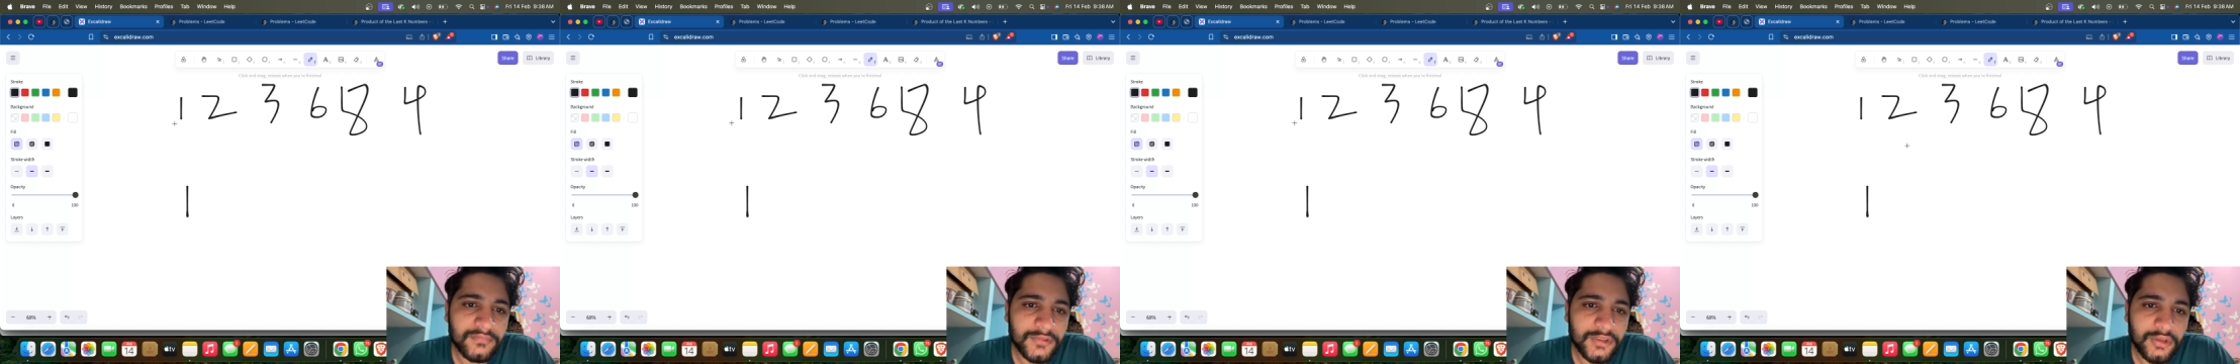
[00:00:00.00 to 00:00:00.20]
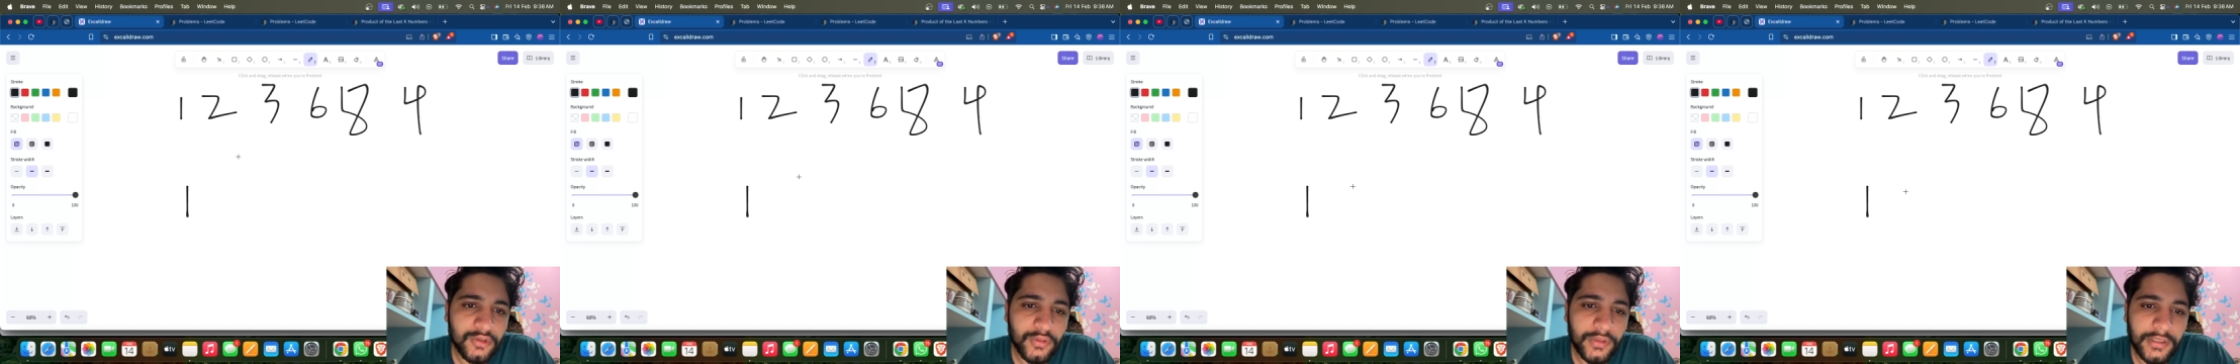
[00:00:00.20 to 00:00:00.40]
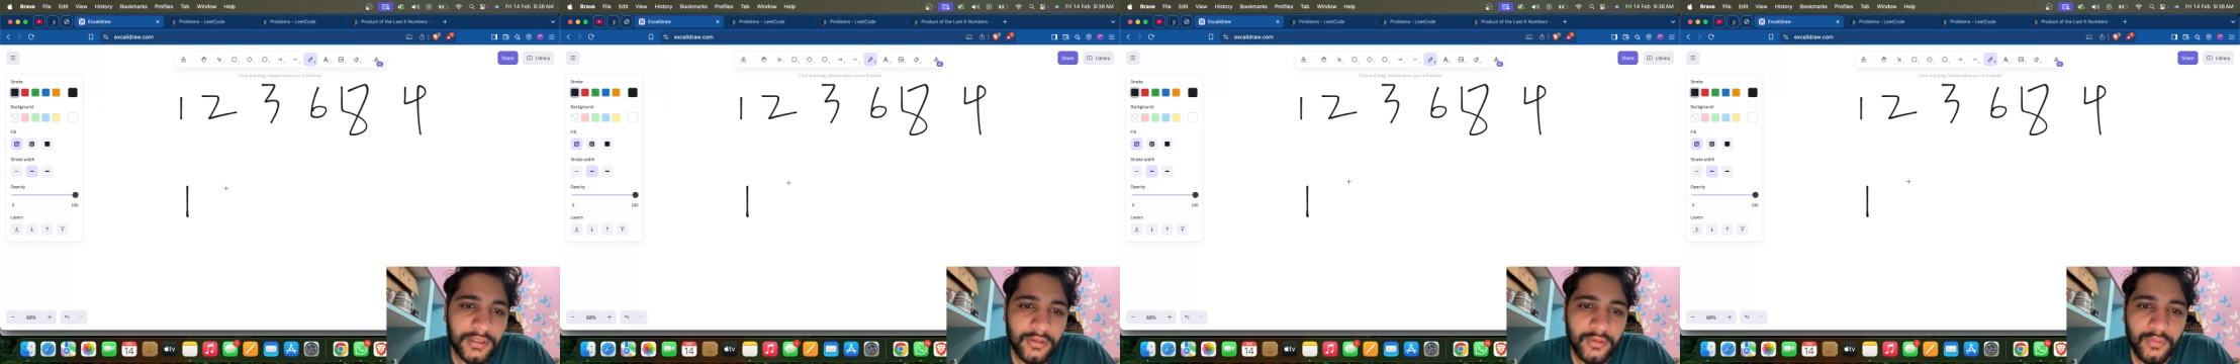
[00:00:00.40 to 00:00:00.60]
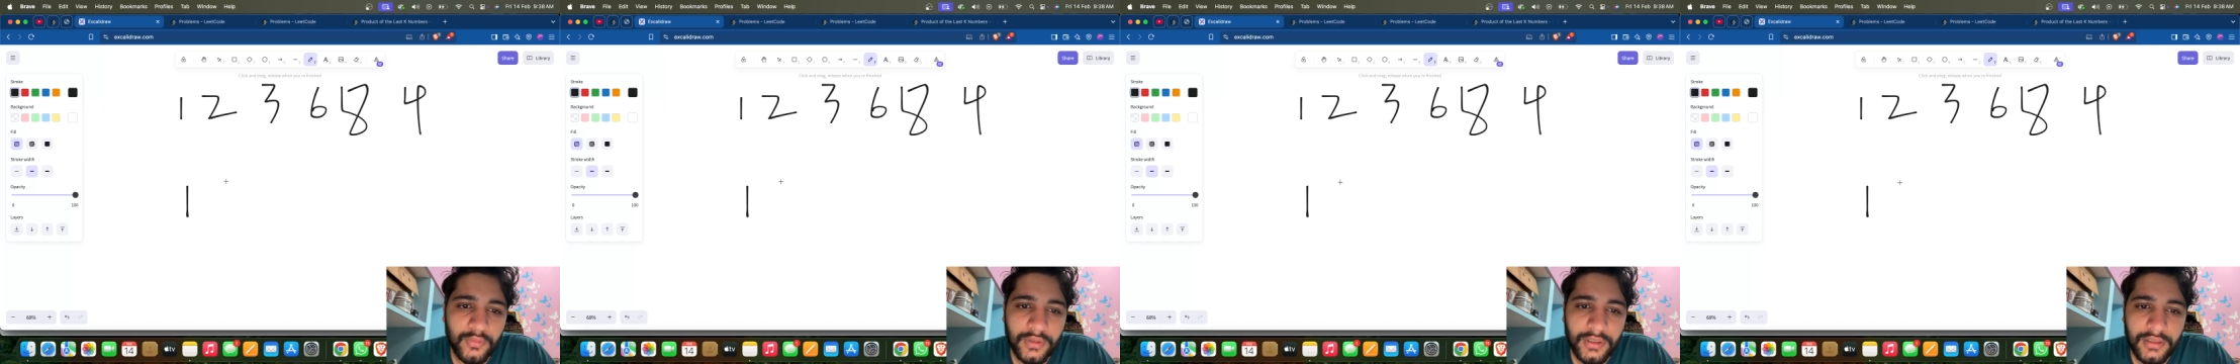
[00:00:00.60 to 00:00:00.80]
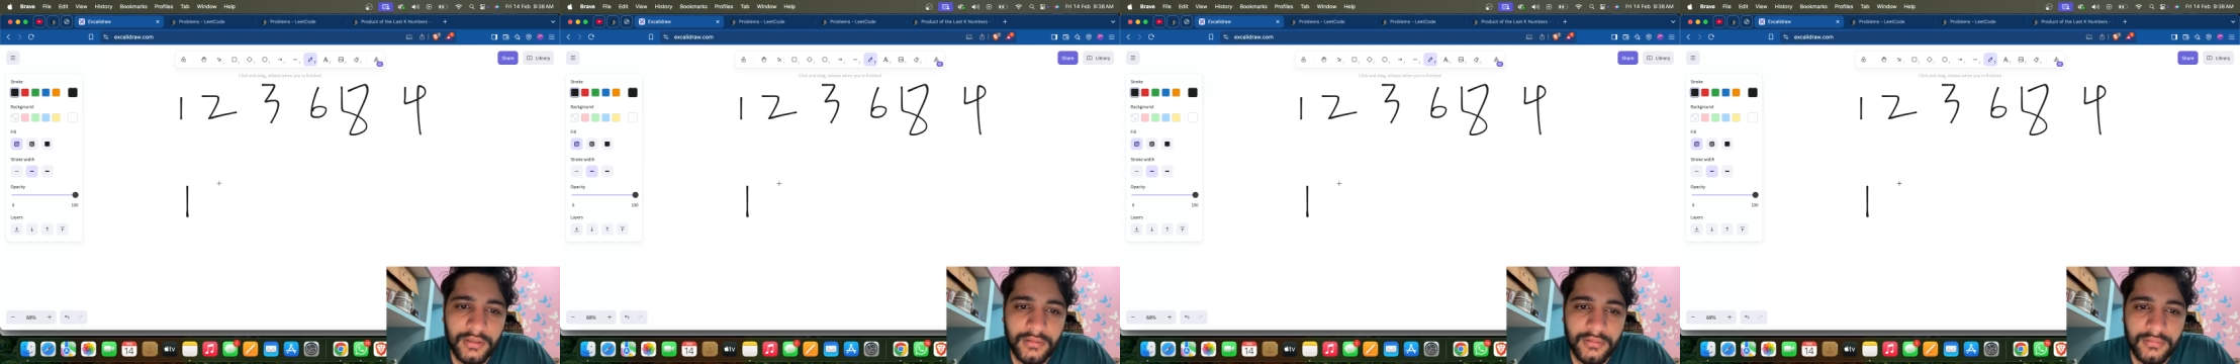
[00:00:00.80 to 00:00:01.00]
2 into
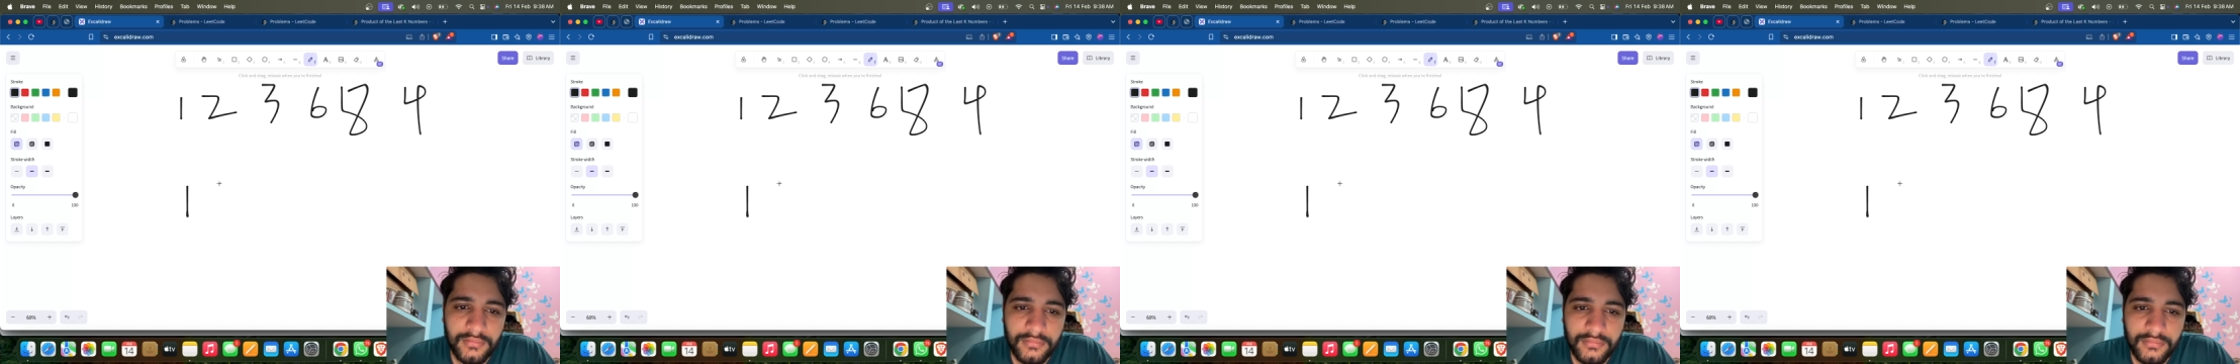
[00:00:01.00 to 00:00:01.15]
1,